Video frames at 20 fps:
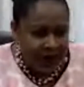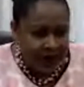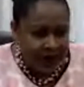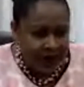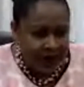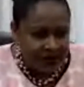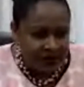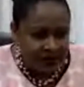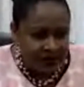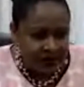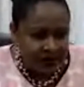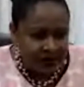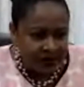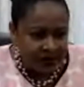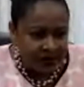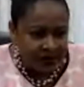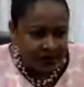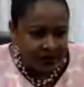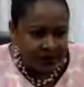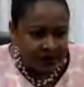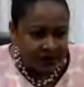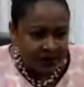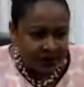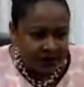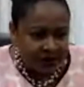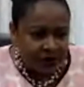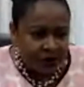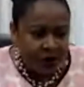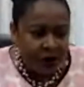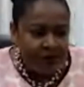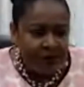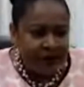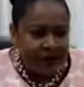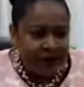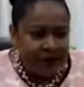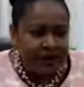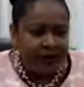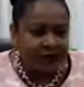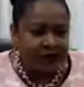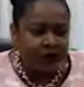else.
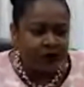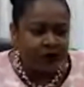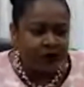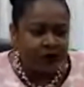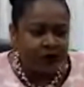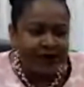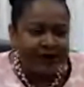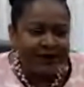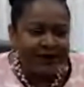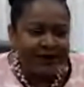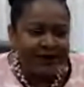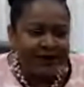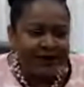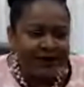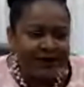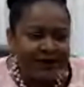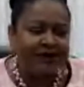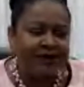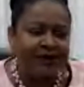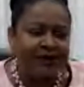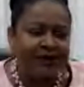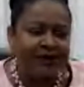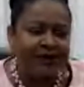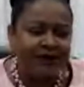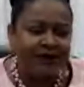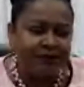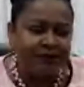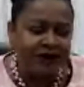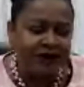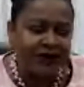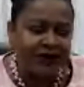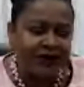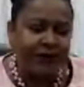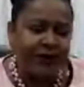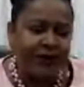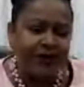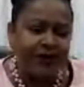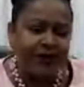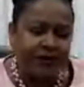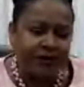Nobody, no, it didn't matter that
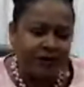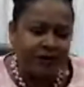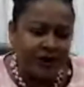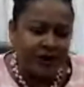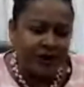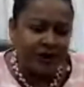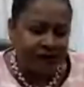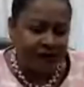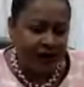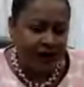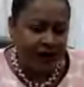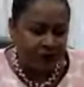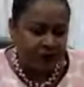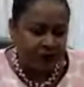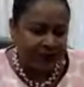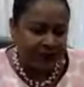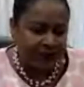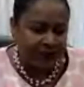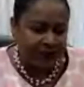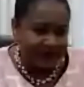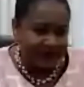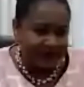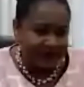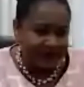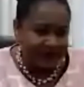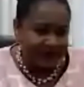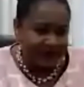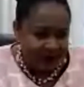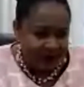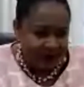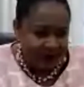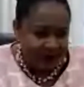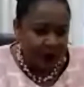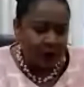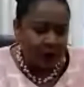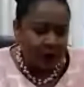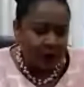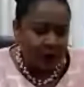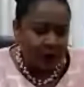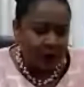somebody did not have a house at the time.
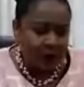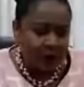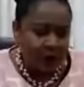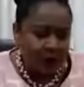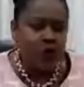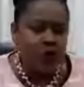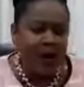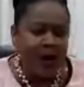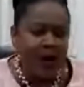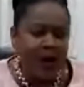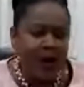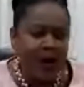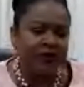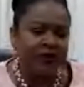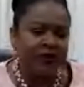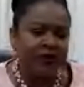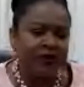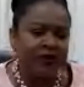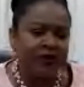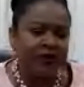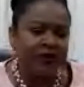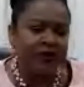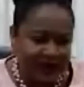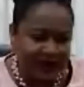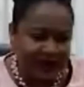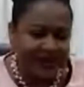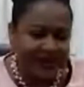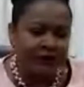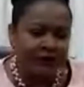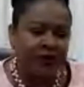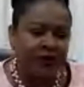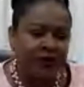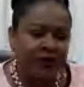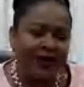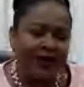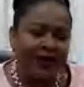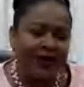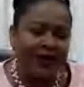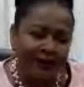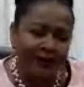We knew and we trusted that we
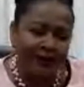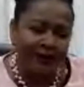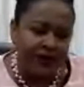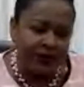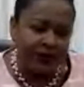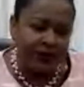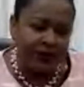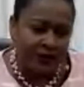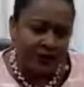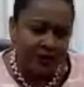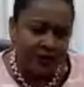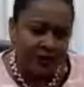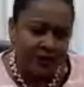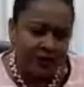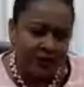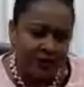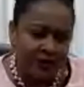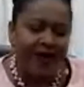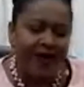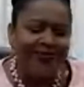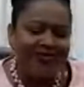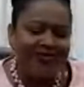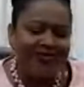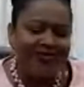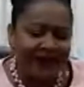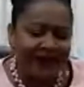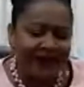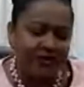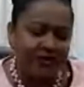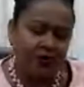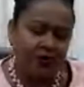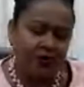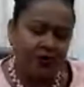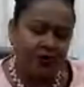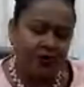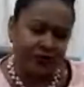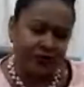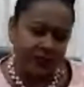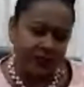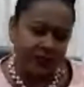would help each other. And that is
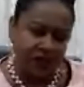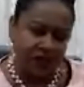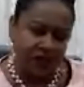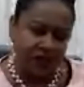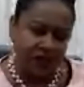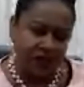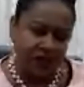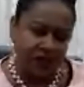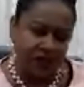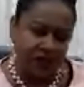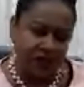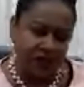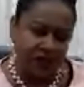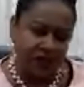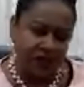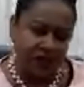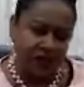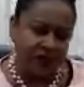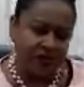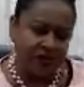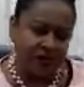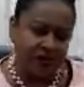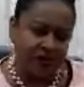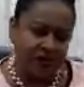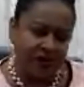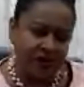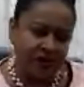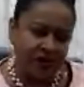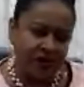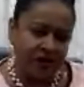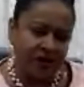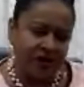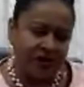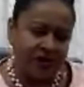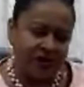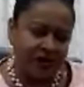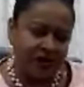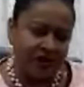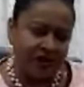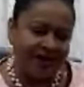what real integration means to me.
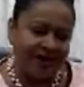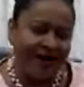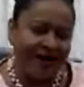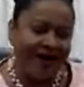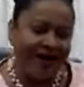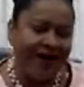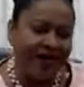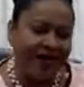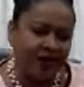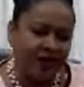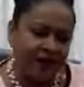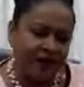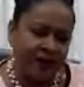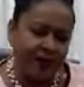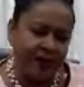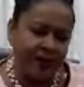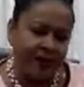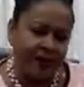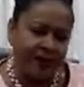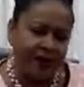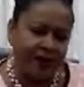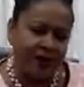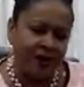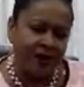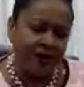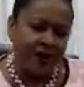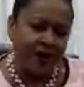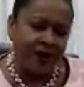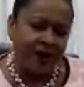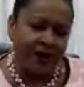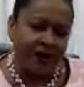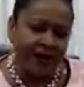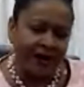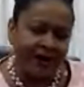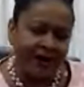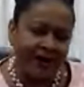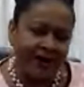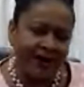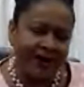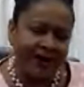It's in the heart of the people. And I
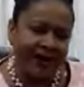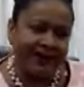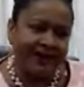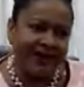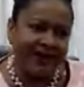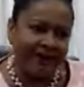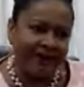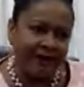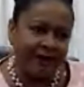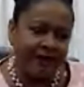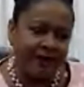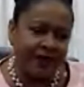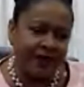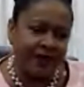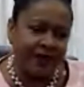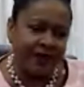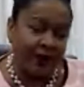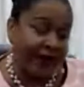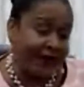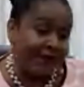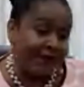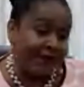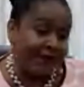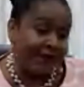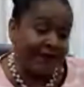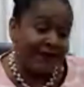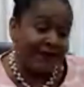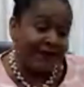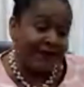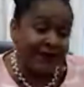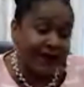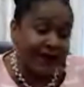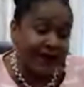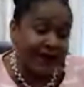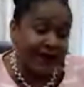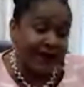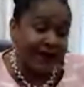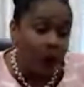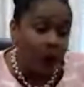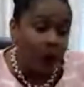think that if we look at my family
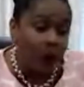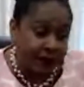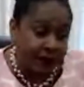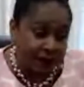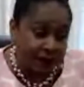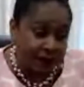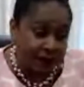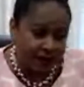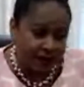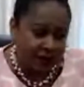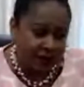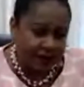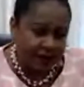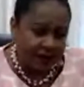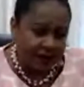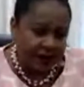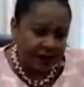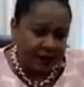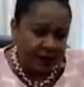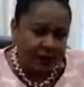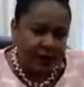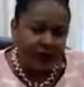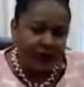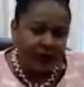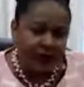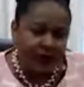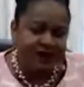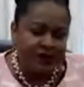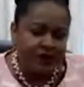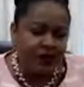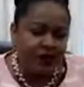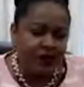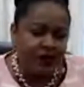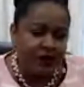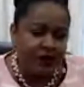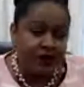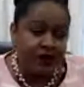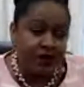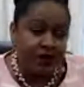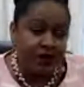alone, where you see
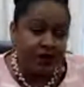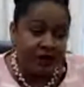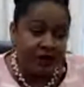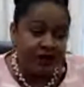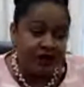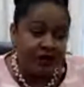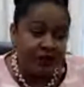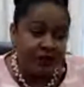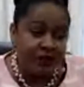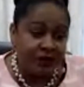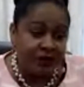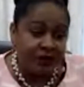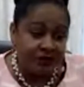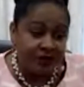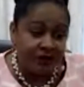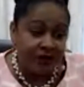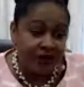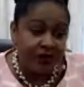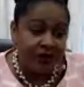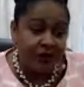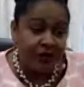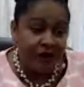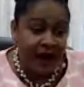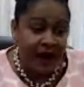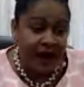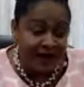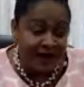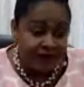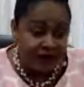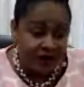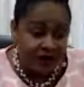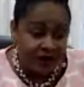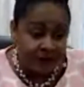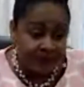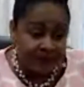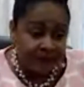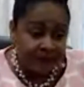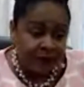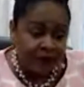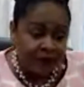regional integration
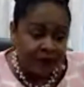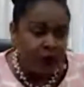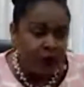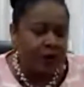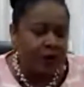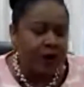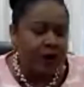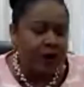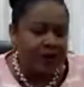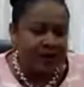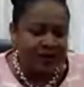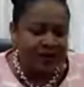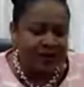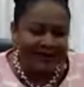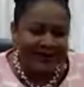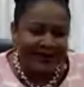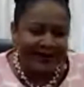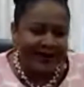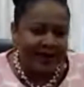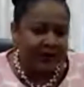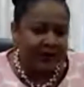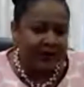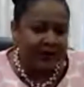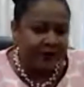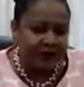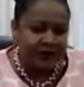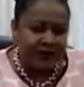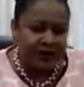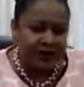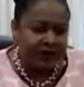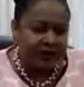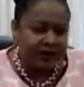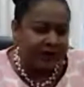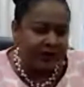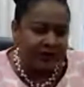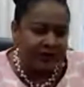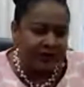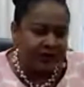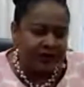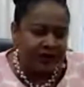thriving, you will understand that regional
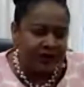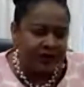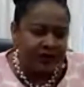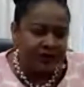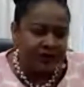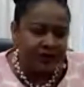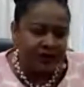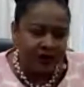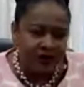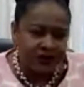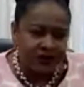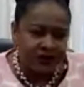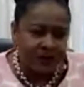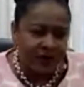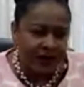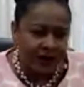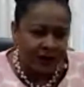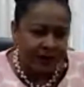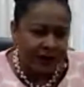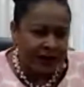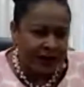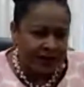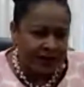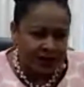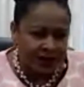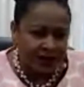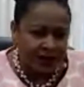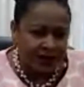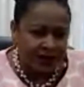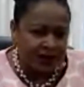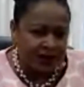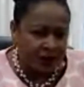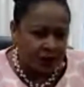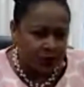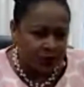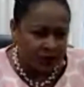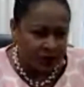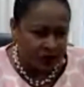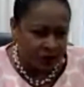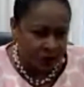integration is not about political
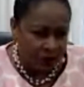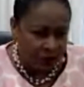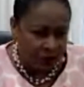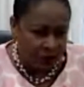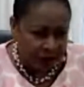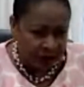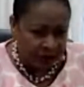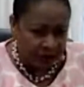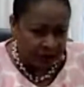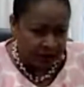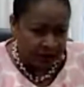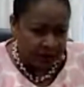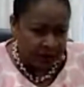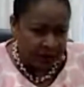solutions only.